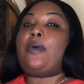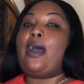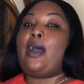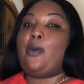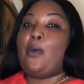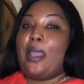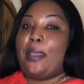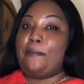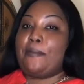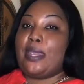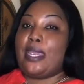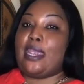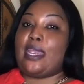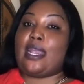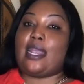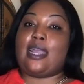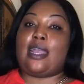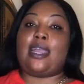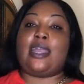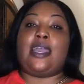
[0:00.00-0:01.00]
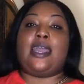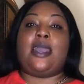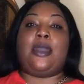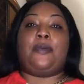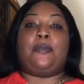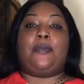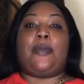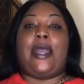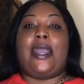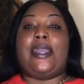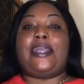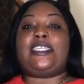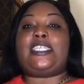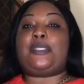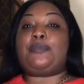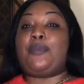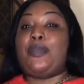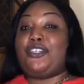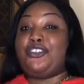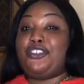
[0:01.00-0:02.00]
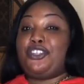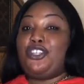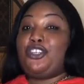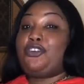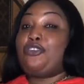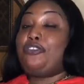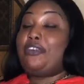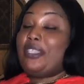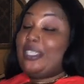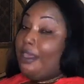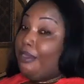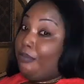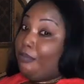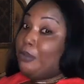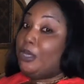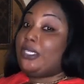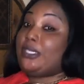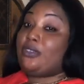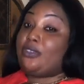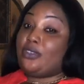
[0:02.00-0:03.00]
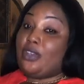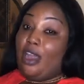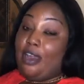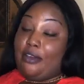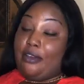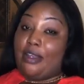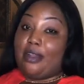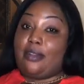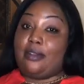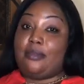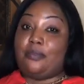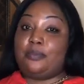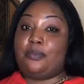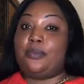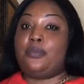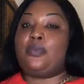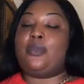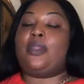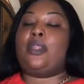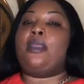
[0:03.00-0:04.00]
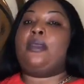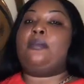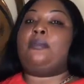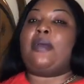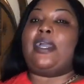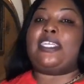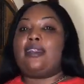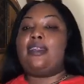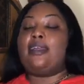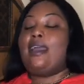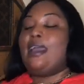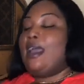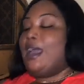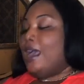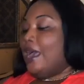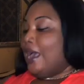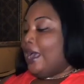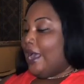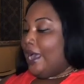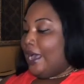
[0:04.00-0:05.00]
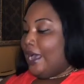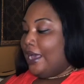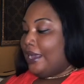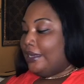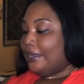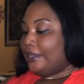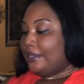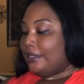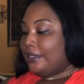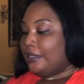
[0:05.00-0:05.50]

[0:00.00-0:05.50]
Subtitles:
how I make my special Christmas sorrel. What I'm